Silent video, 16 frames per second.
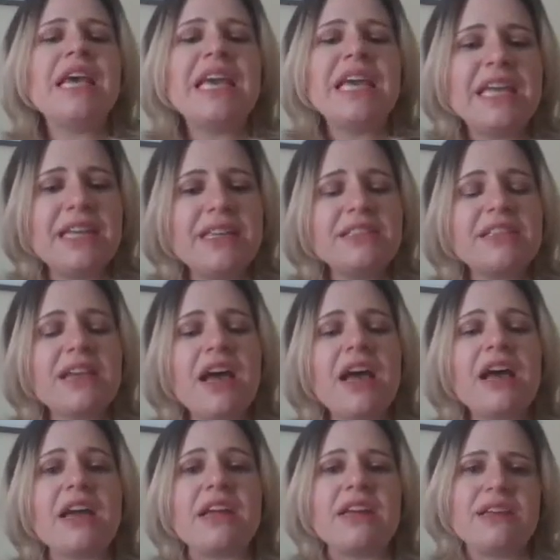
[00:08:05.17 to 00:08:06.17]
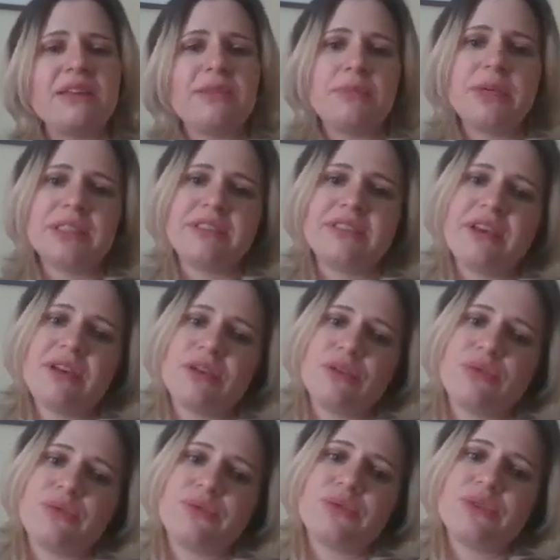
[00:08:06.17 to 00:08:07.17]
It is I,
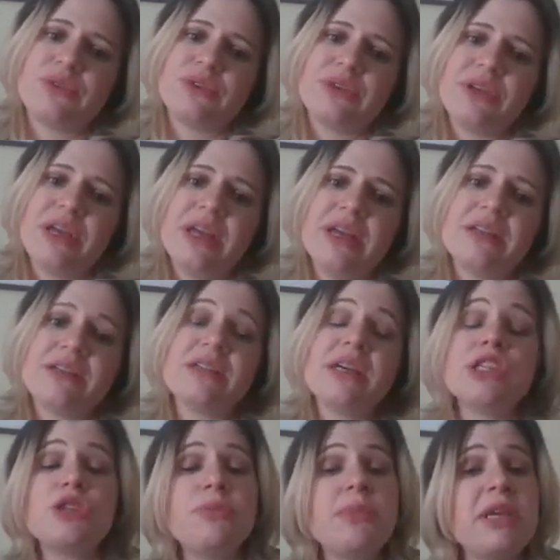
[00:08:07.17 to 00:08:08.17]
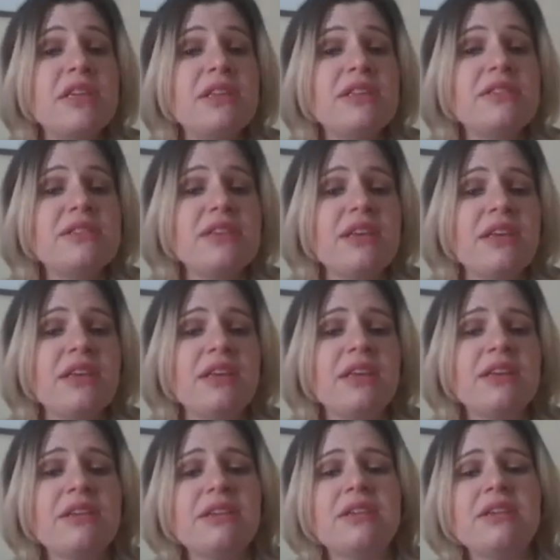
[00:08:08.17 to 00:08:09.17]
myself. Touch me and see.